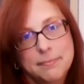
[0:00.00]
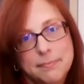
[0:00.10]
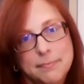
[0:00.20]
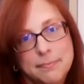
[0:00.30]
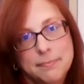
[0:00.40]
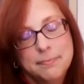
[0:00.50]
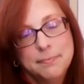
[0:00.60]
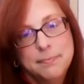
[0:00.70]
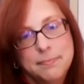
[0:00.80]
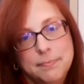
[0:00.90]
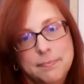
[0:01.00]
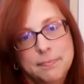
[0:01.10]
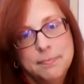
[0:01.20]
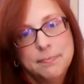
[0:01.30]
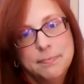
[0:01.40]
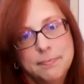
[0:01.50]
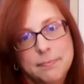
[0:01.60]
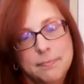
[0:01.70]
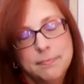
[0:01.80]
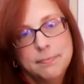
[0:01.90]

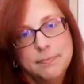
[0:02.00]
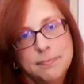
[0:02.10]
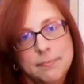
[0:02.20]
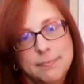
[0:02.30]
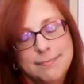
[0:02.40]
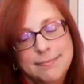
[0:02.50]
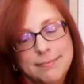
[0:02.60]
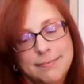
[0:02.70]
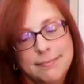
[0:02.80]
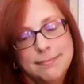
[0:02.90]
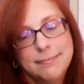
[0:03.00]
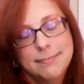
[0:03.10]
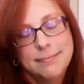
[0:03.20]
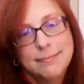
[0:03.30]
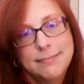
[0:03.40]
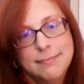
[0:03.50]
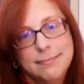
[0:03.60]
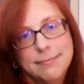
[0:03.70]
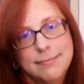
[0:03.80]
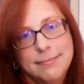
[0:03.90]

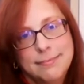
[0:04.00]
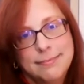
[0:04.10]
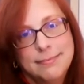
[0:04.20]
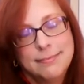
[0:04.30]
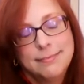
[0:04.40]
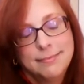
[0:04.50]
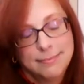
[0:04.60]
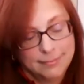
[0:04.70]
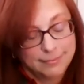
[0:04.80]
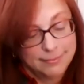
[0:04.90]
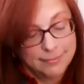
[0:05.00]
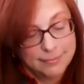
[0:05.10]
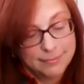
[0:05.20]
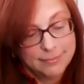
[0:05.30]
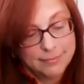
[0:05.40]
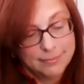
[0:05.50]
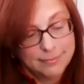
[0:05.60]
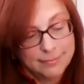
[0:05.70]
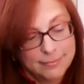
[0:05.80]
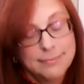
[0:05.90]
This person isn't speaking.